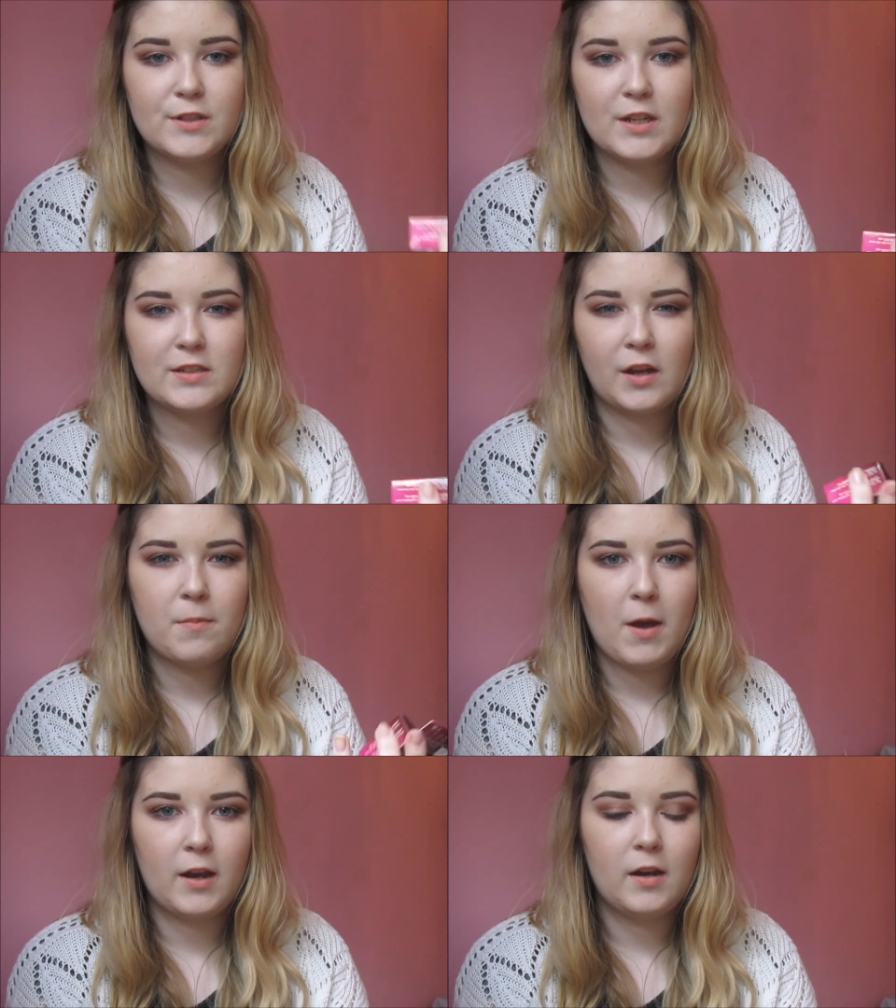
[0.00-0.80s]

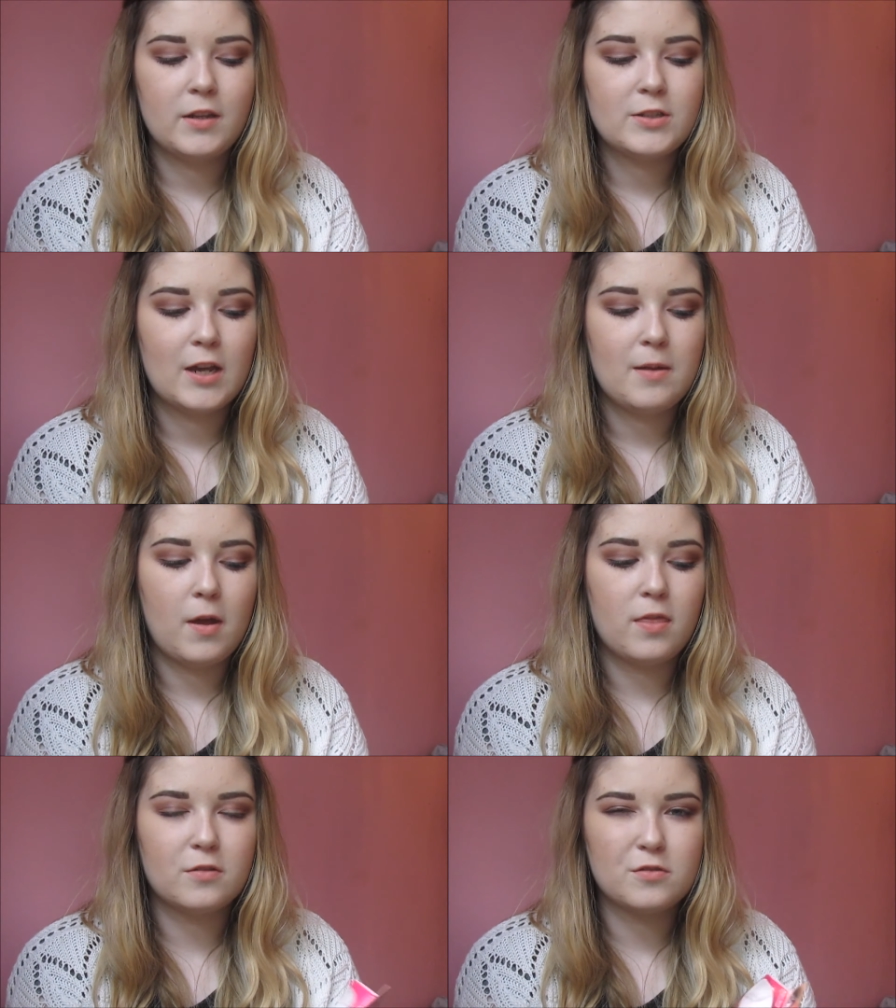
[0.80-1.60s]
daytime and nighttime,
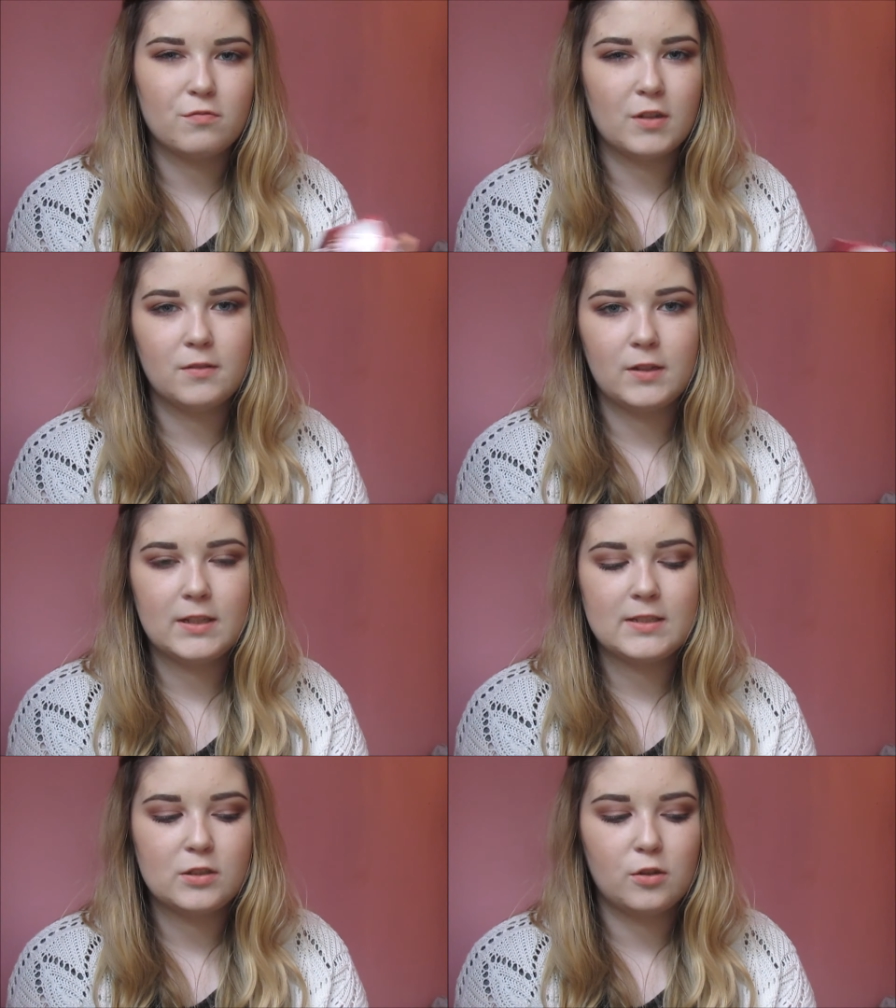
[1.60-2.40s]
and they're just really
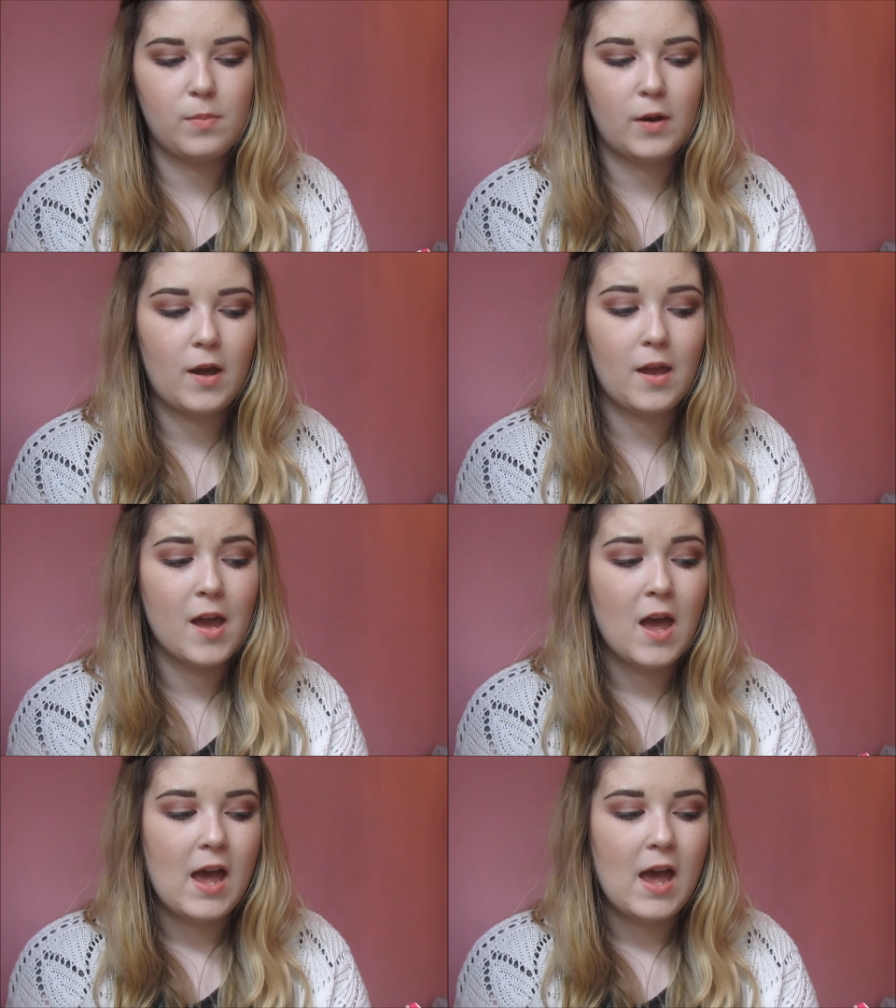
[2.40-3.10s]
easy to apply,